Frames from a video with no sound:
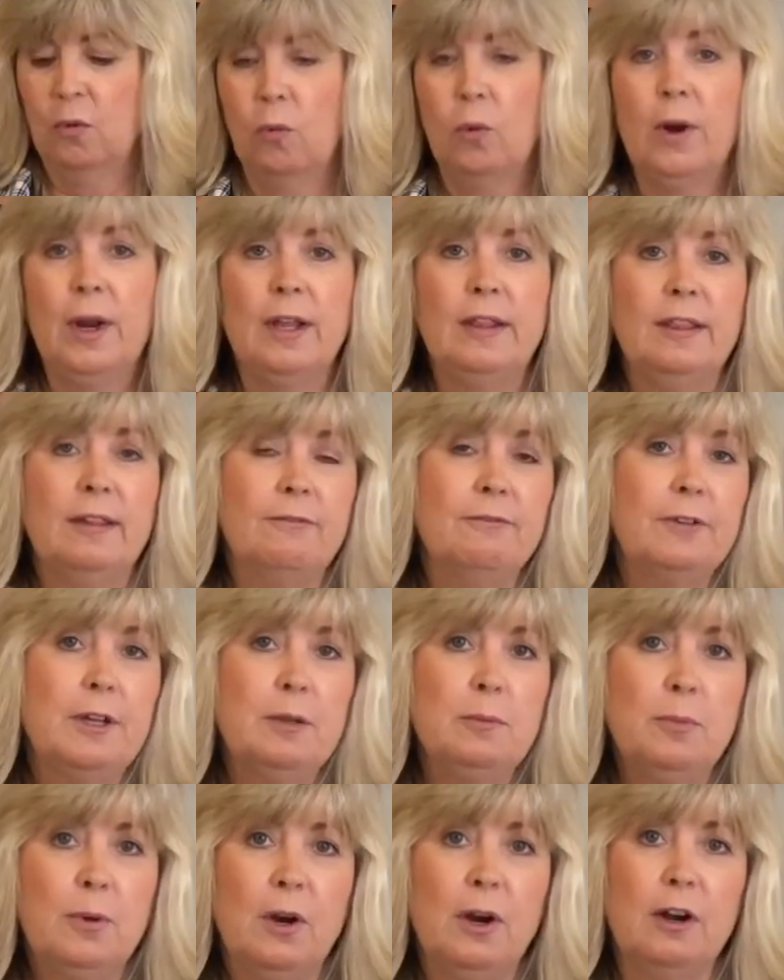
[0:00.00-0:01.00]
We're at the
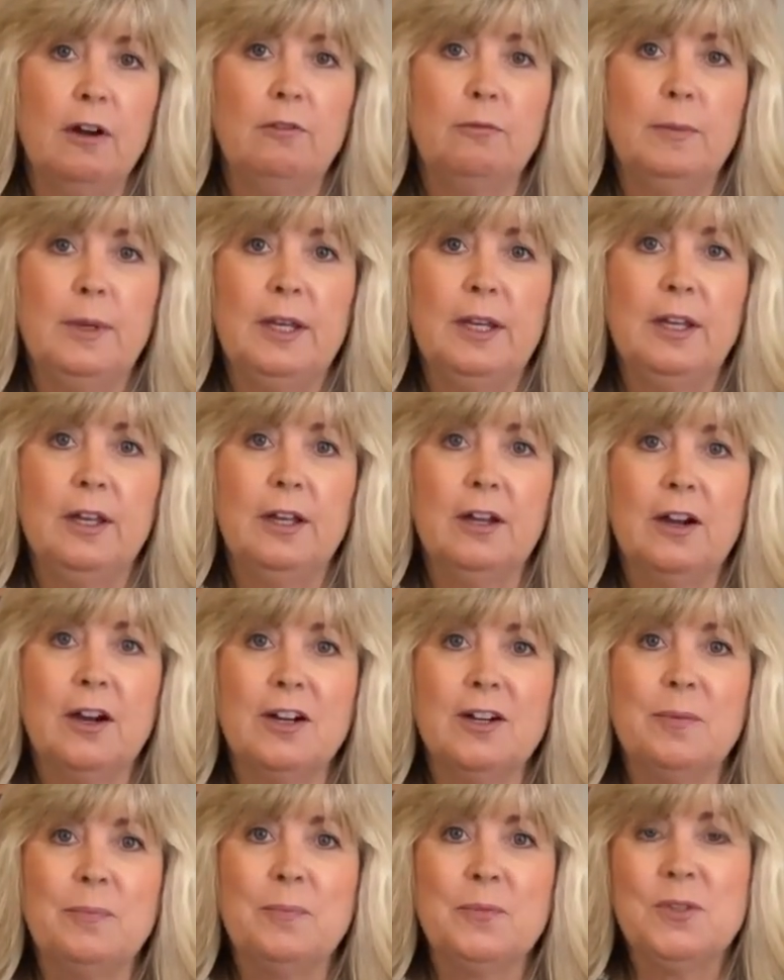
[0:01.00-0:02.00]
fun part of making
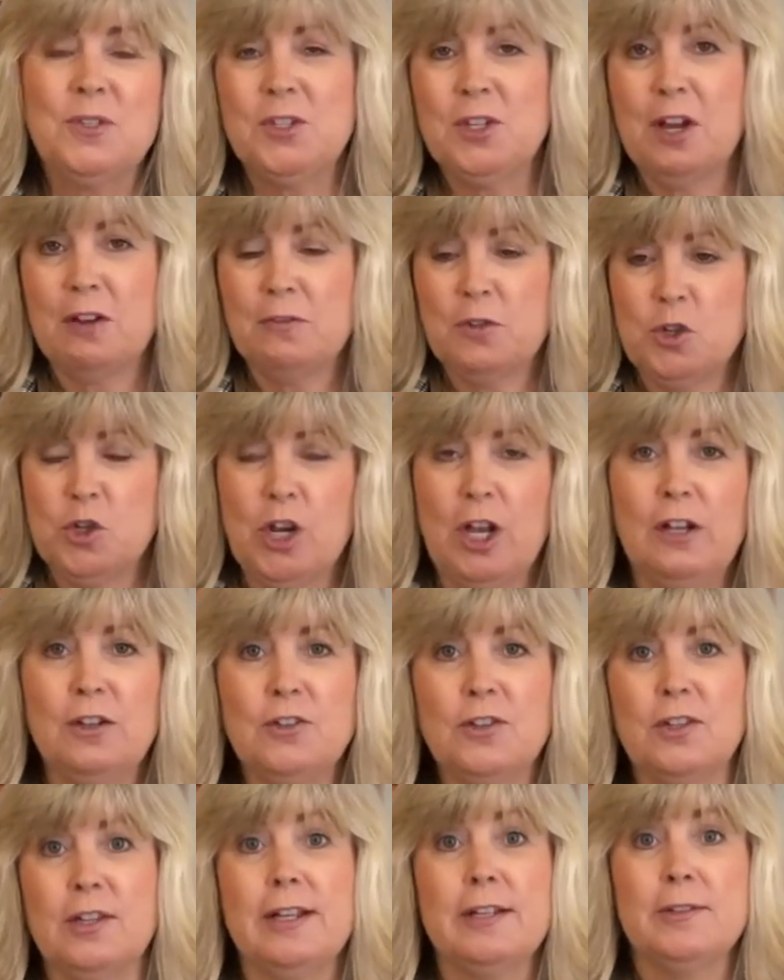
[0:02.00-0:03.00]
our stuffed
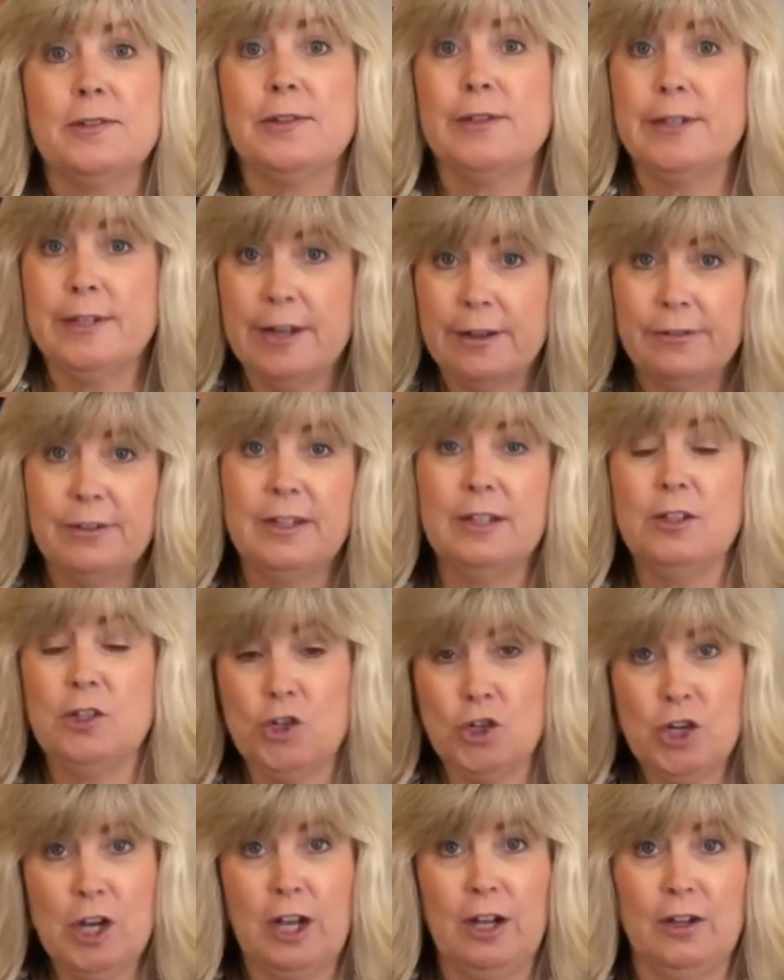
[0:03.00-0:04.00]
shells, and that's stuffing the
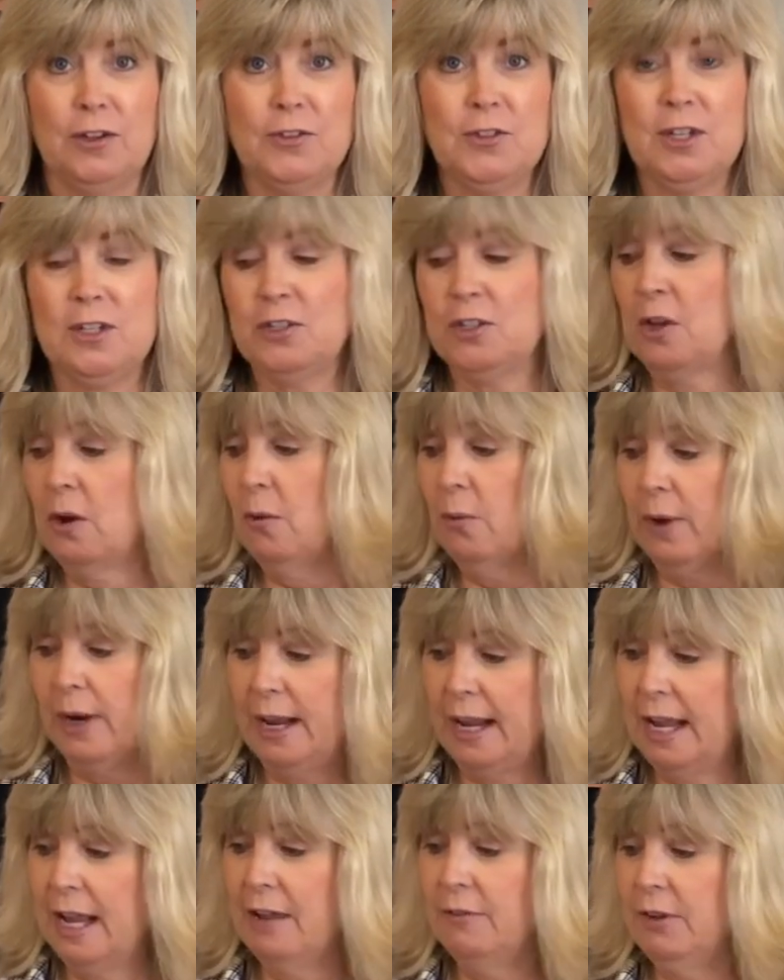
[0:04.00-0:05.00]
shells. So what
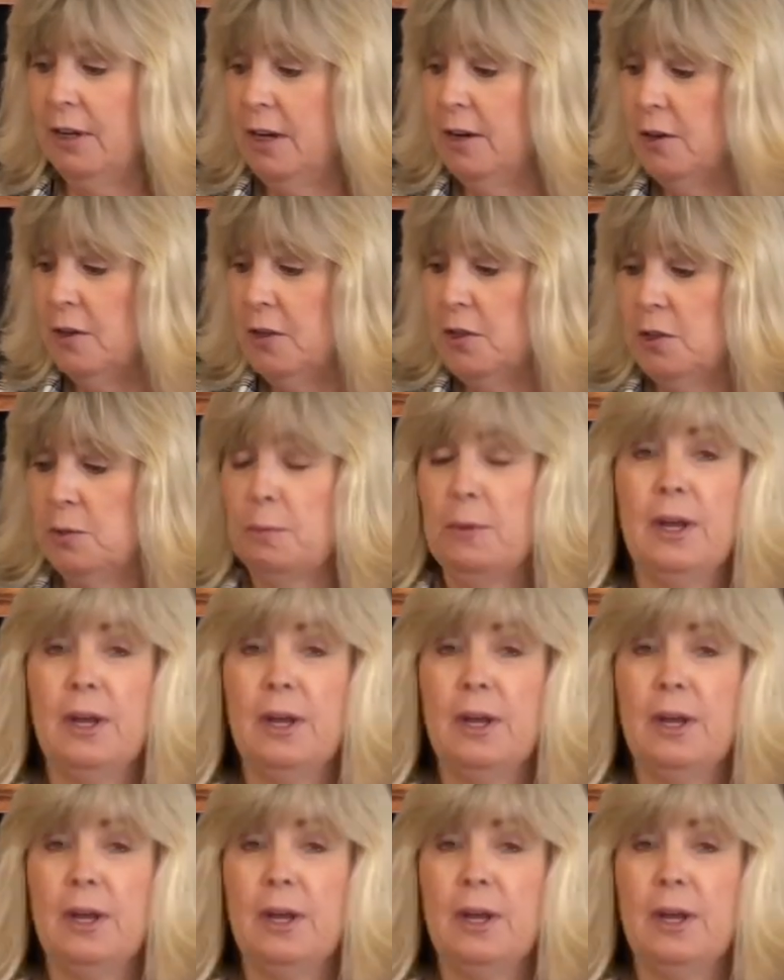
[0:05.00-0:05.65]
I have here is